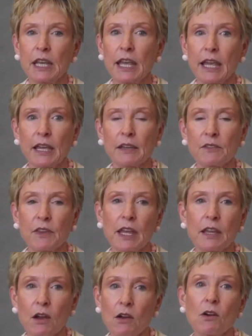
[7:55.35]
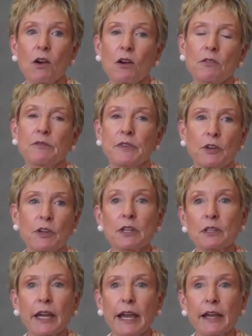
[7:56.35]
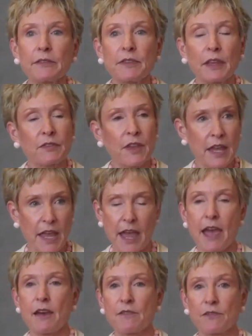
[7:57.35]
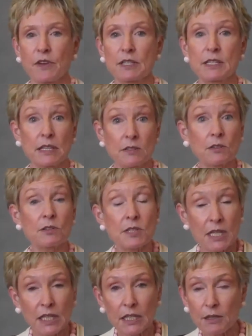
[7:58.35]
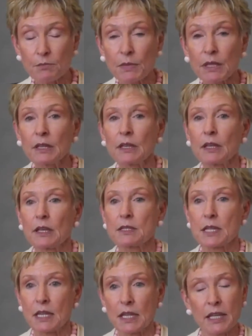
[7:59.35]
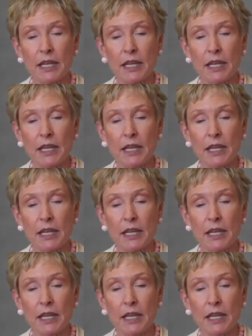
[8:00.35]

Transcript: and they are all very glad that they have a dental team taking